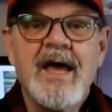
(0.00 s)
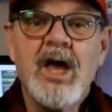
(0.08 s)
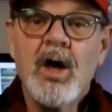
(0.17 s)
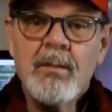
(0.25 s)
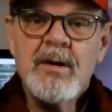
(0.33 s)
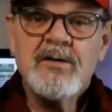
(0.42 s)

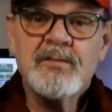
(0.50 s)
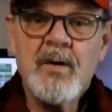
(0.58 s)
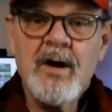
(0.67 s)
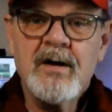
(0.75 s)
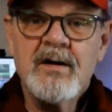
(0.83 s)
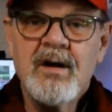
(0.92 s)
Help me
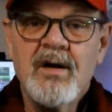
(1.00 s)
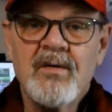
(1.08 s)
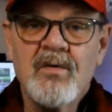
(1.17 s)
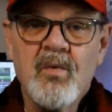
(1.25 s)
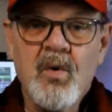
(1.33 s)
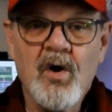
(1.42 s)
spread
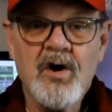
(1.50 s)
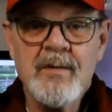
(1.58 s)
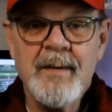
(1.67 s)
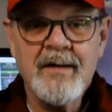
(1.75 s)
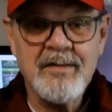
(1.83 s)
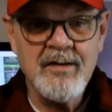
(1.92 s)
the word
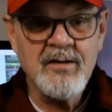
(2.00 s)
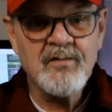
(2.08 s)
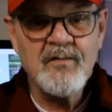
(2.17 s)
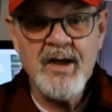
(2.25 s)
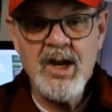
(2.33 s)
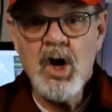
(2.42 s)
about
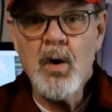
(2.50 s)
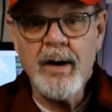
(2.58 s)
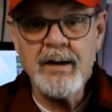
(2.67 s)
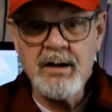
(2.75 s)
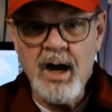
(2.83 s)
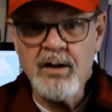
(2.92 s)
this video and